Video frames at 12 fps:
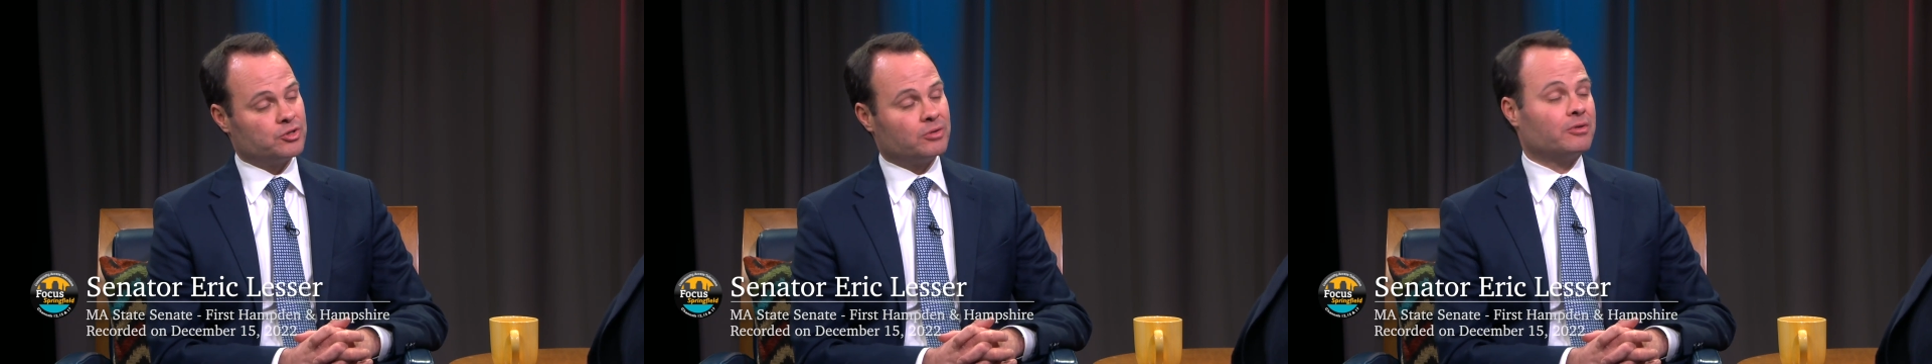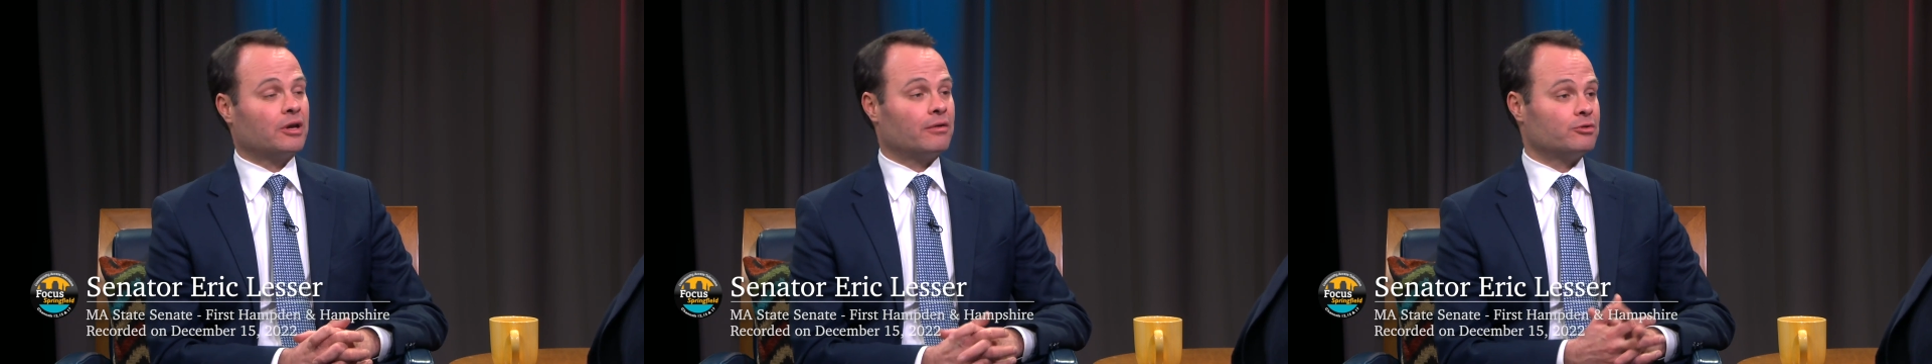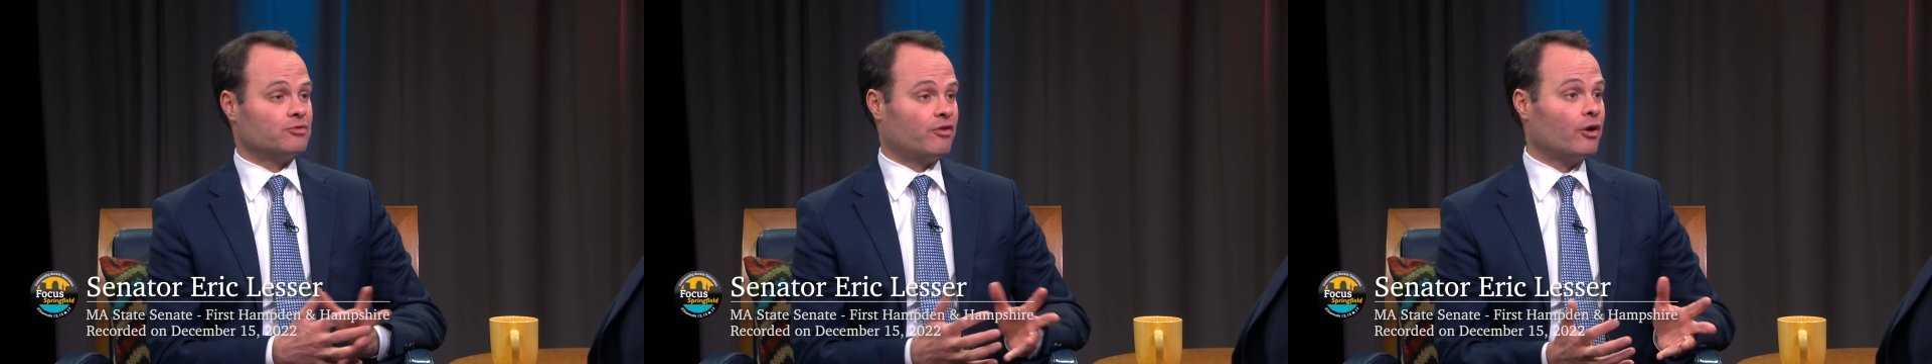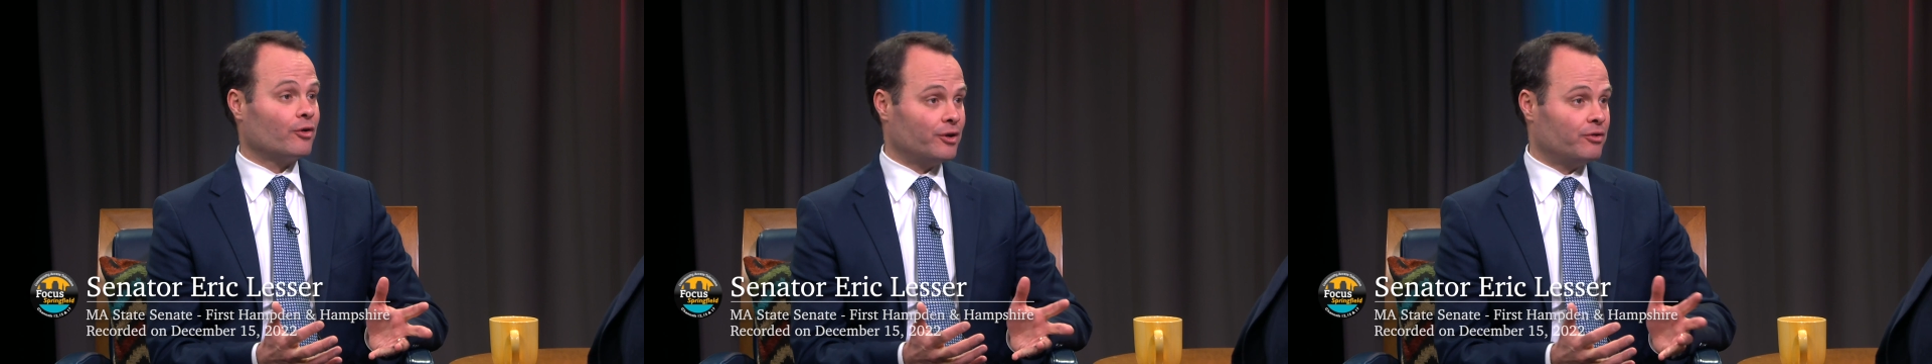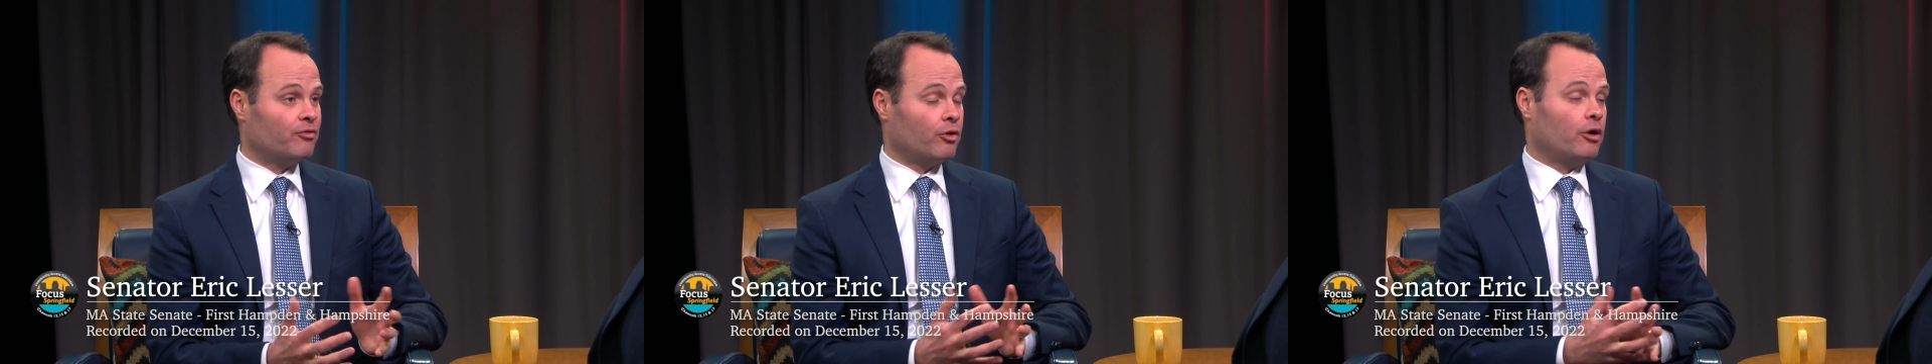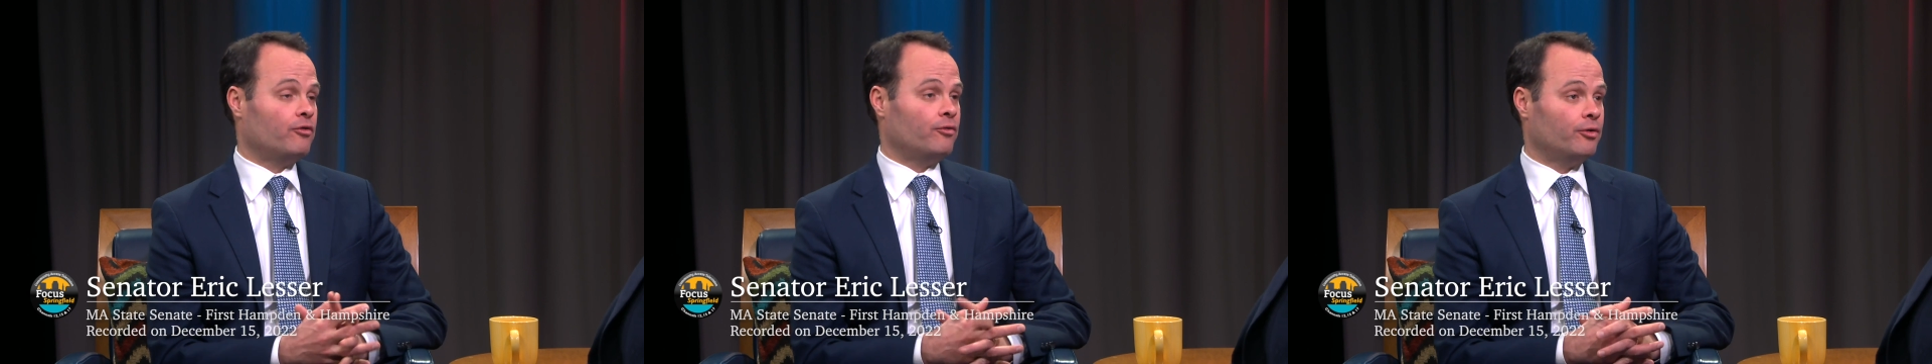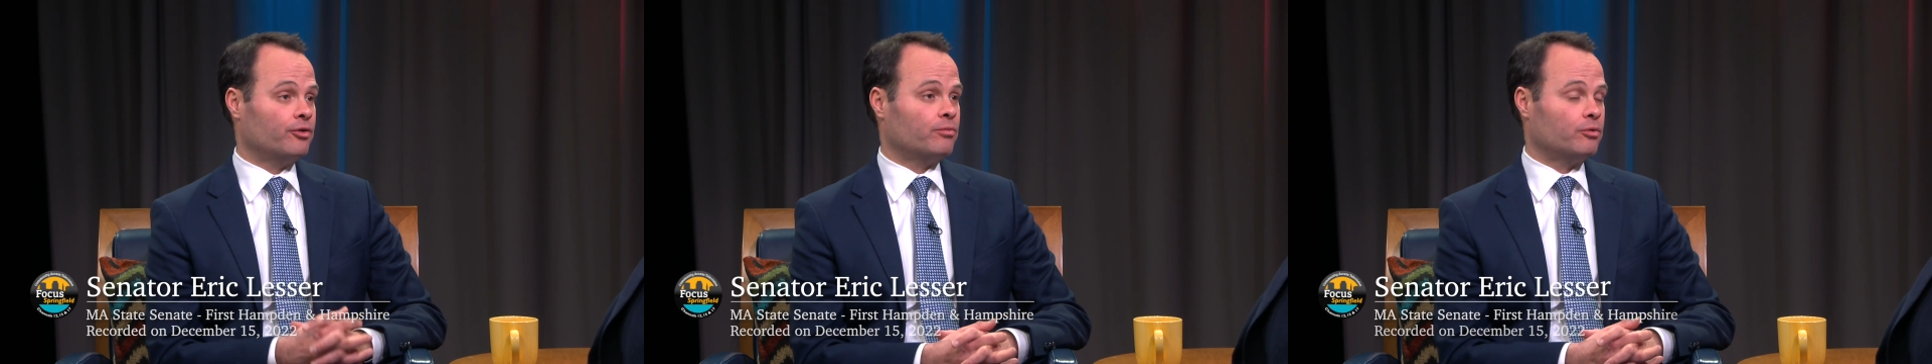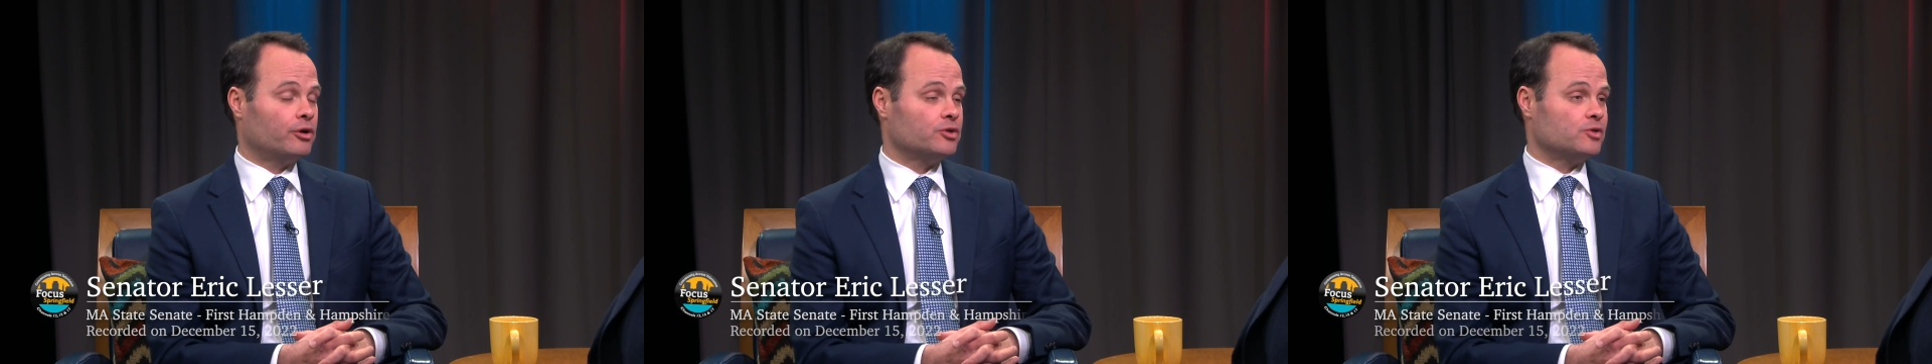Something I was very involved with
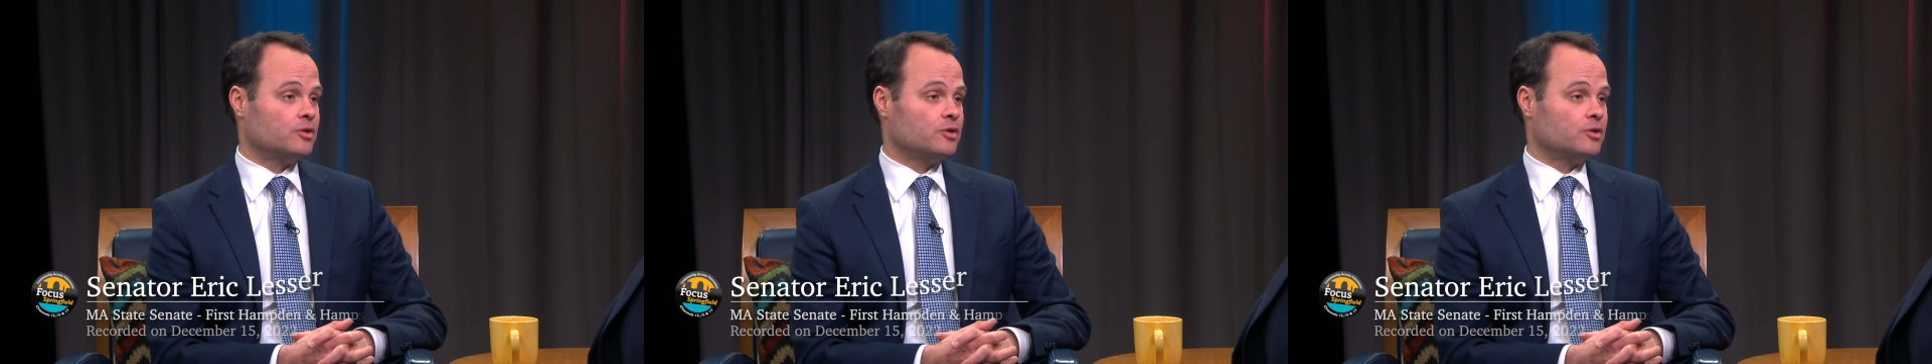was